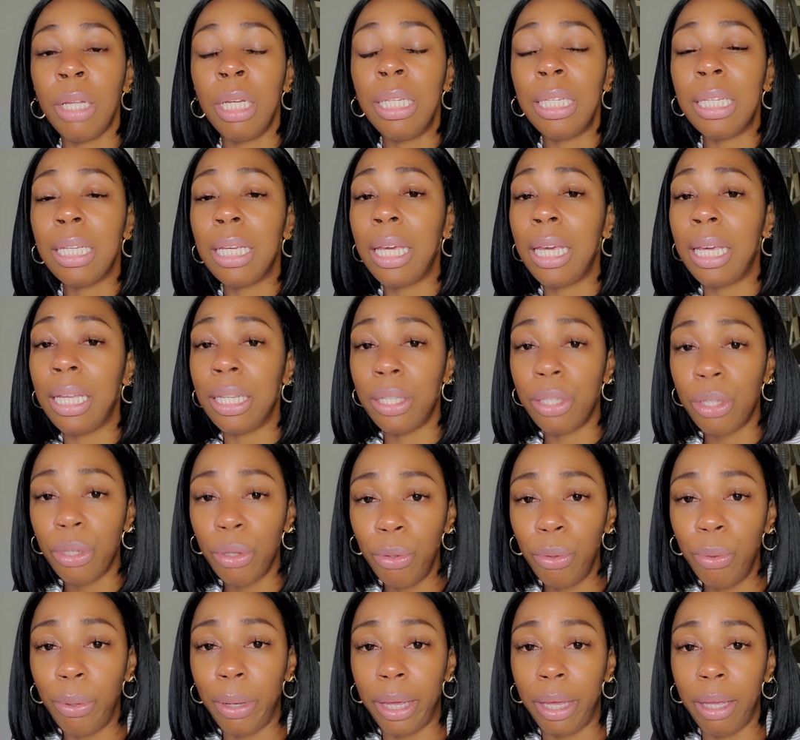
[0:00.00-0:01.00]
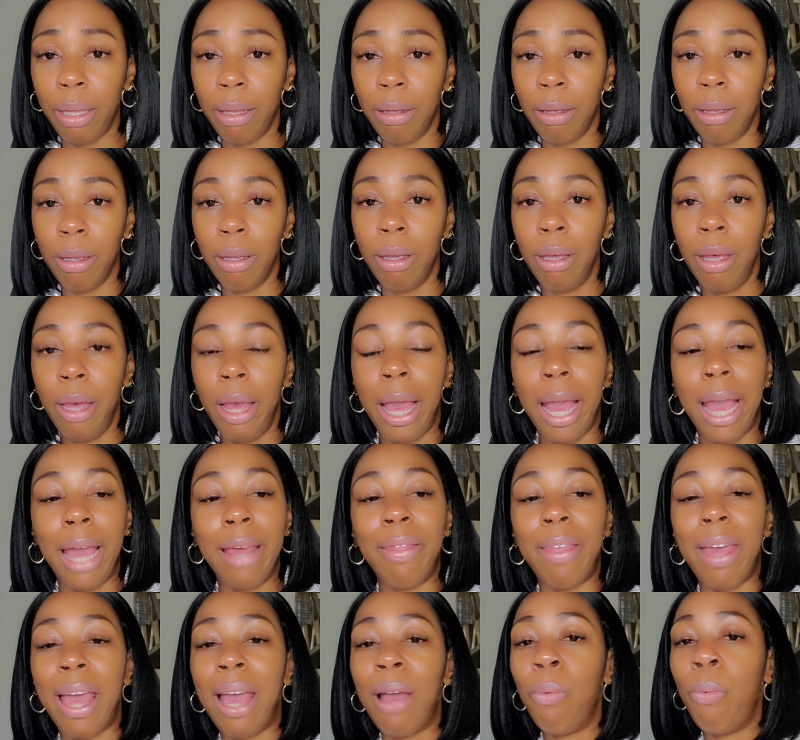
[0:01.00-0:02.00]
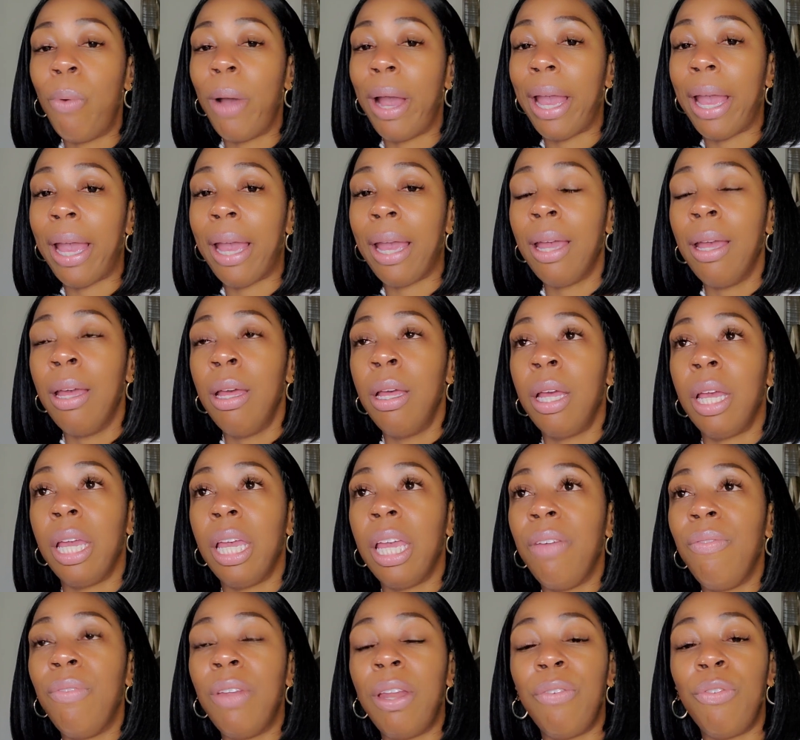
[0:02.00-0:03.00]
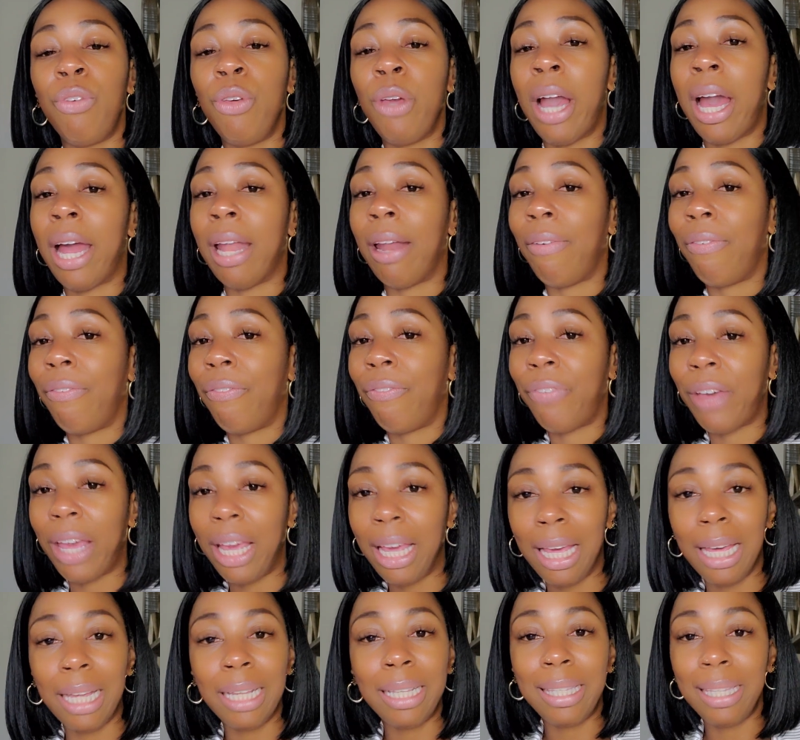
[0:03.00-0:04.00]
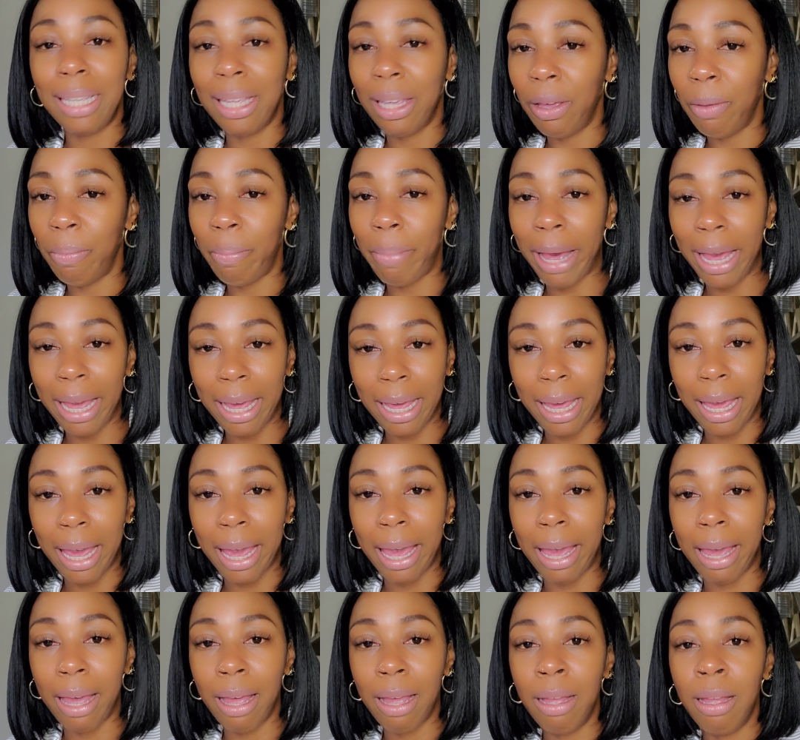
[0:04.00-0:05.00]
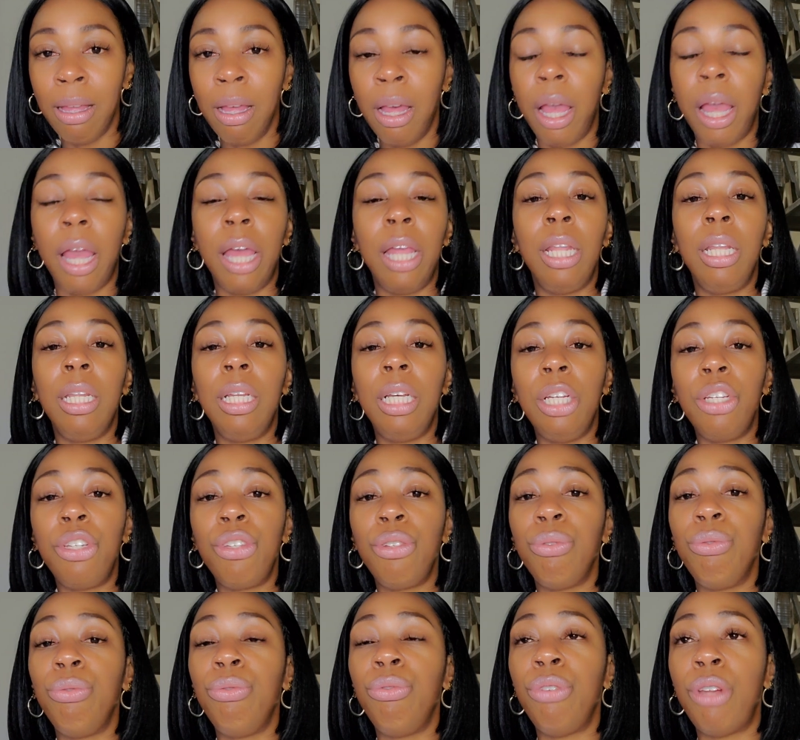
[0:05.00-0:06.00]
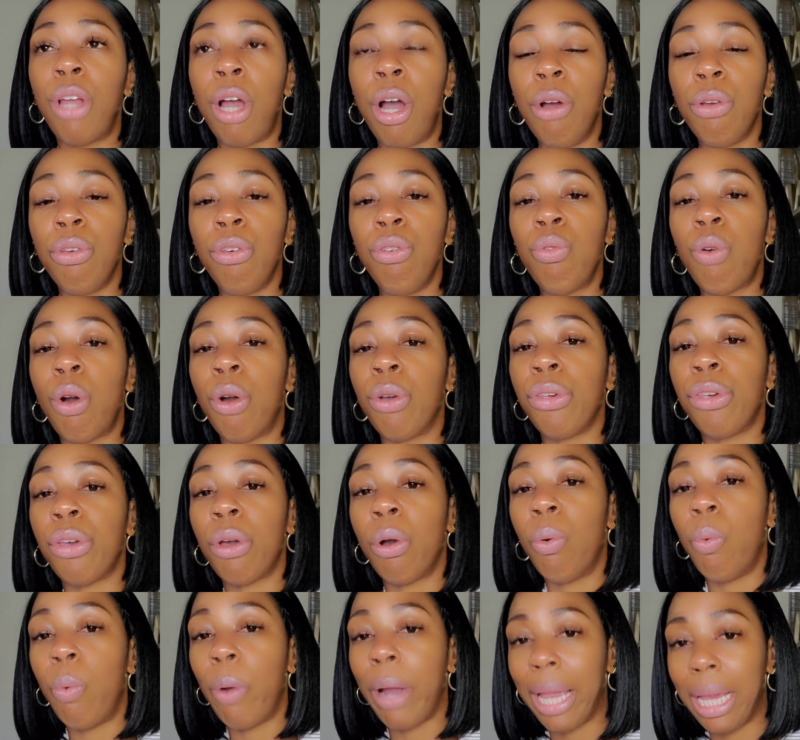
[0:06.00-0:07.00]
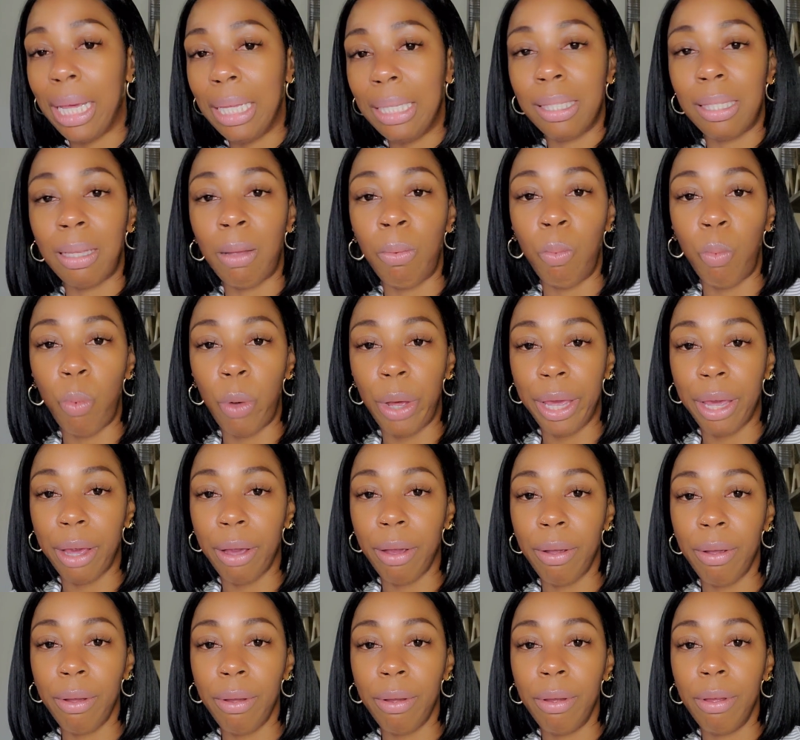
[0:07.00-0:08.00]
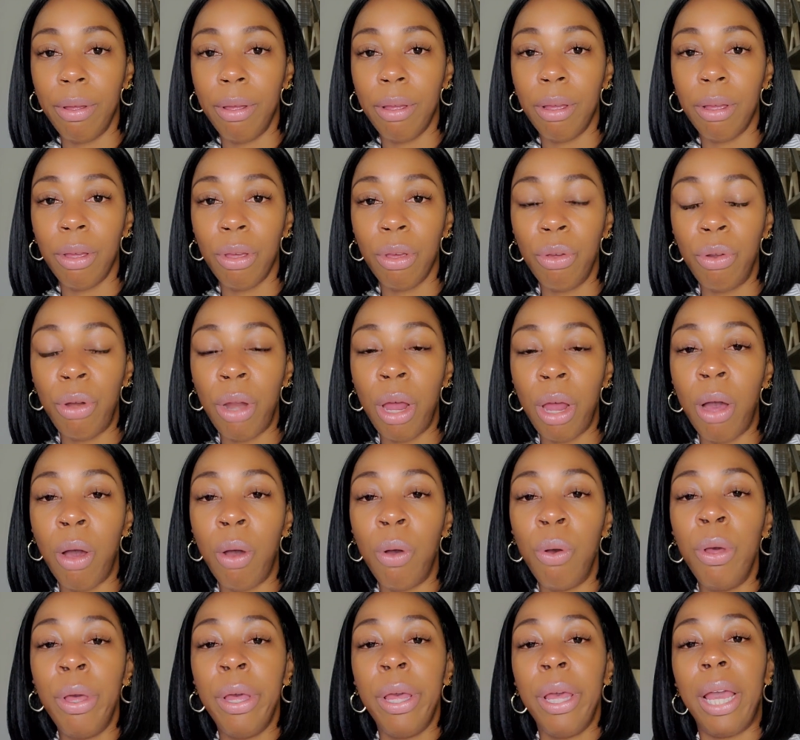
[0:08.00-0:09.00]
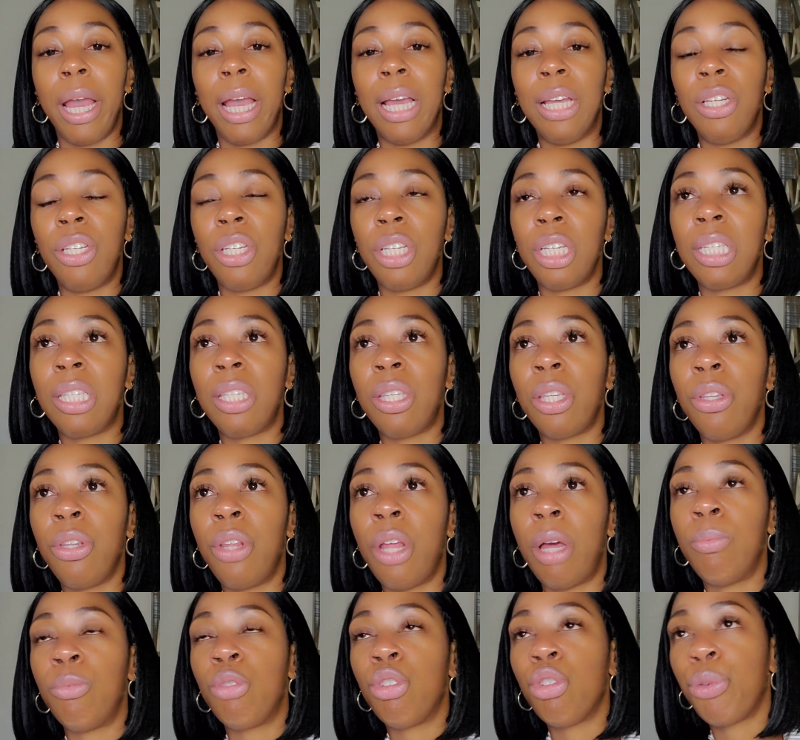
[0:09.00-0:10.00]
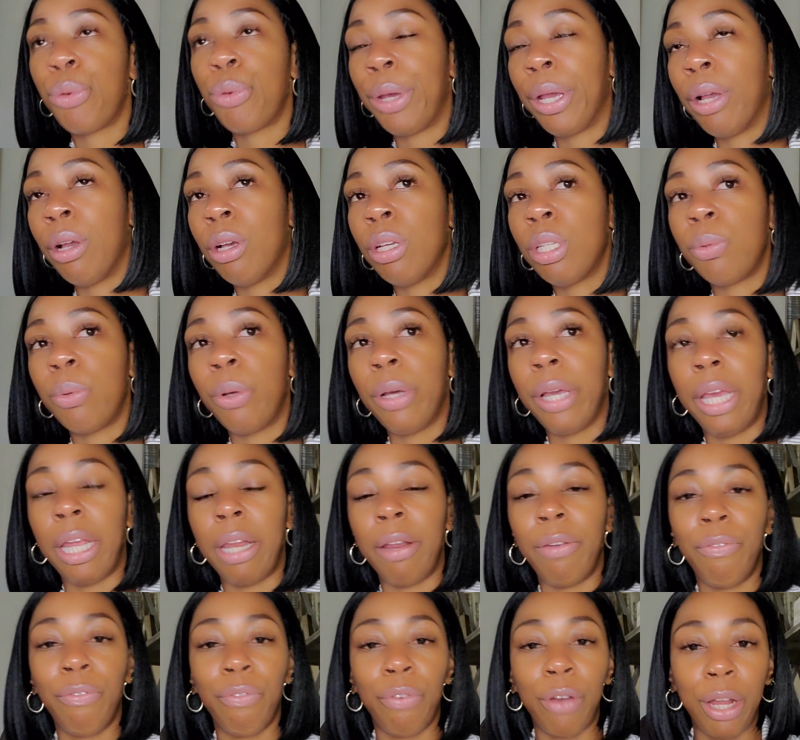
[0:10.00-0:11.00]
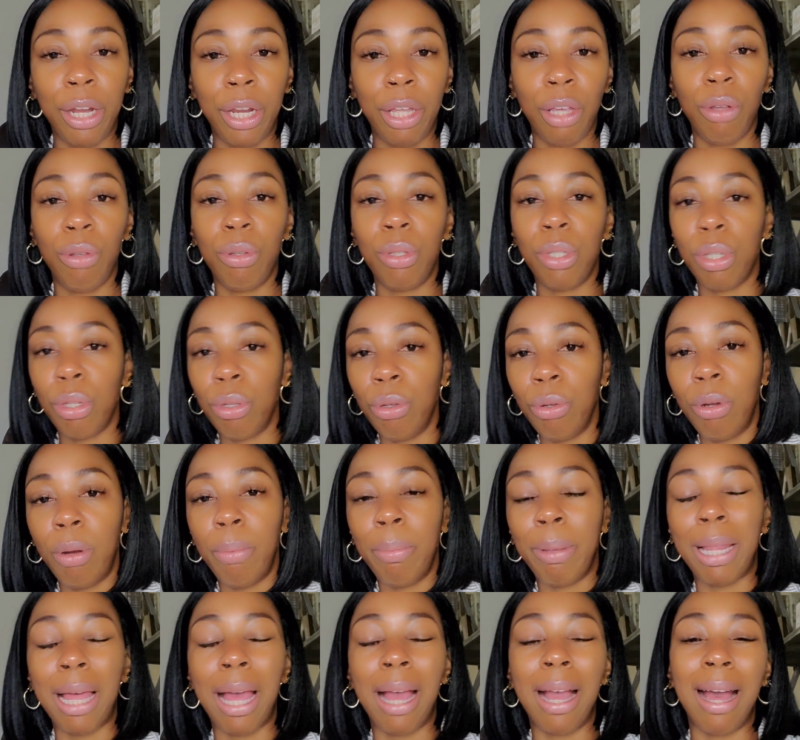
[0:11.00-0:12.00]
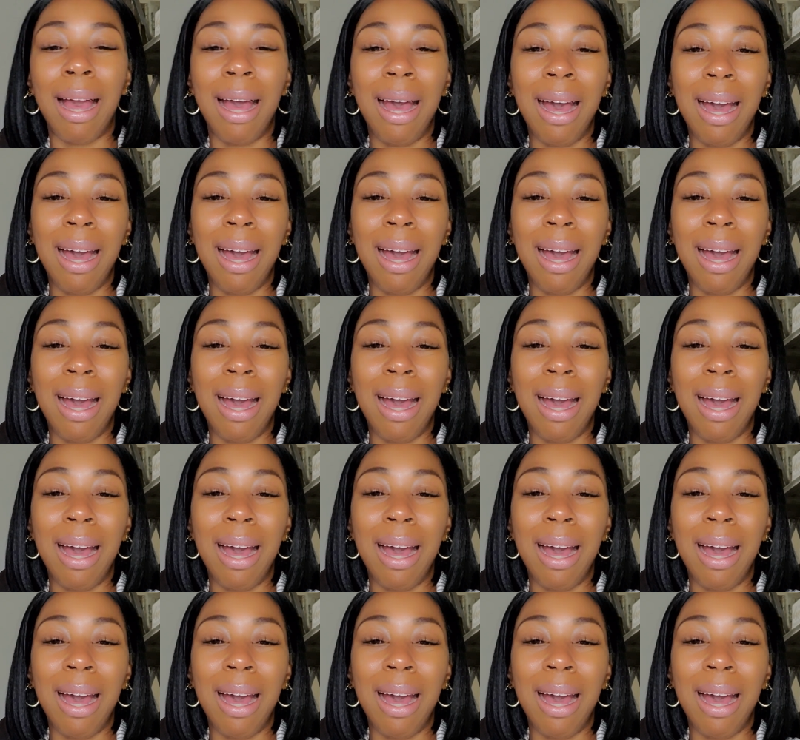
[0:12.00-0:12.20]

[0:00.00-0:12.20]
to get to it. And that way, even if you got to fake it till you make it, at least you know you're on your way somewhere. And just them triggers will get in front of you too and be like,